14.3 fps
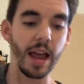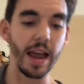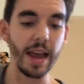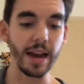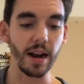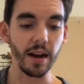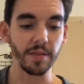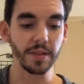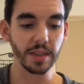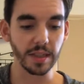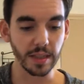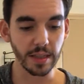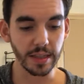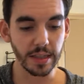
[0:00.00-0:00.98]
And
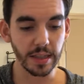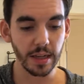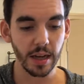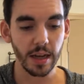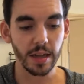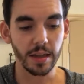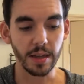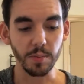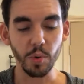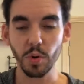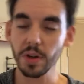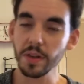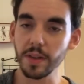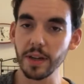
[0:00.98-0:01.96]
obviously, the
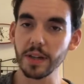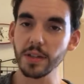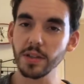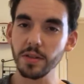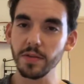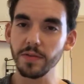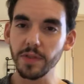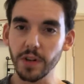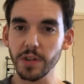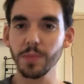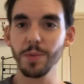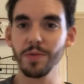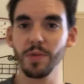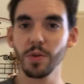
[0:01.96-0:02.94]
important thing to do
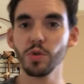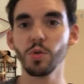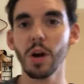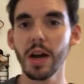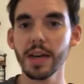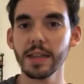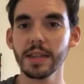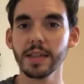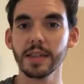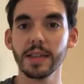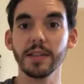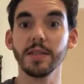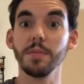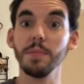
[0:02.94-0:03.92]
first before trying this
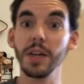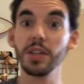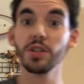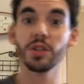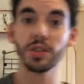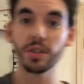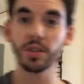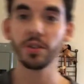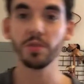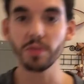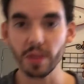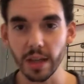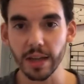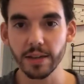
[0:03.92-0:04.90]
is to make sure your
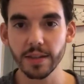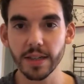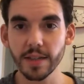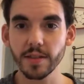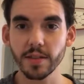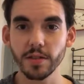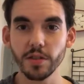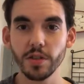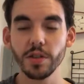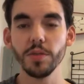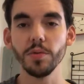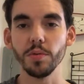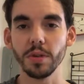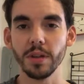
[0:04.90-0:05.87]
ukulele is in
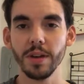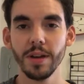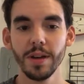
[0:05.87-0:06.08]
tune,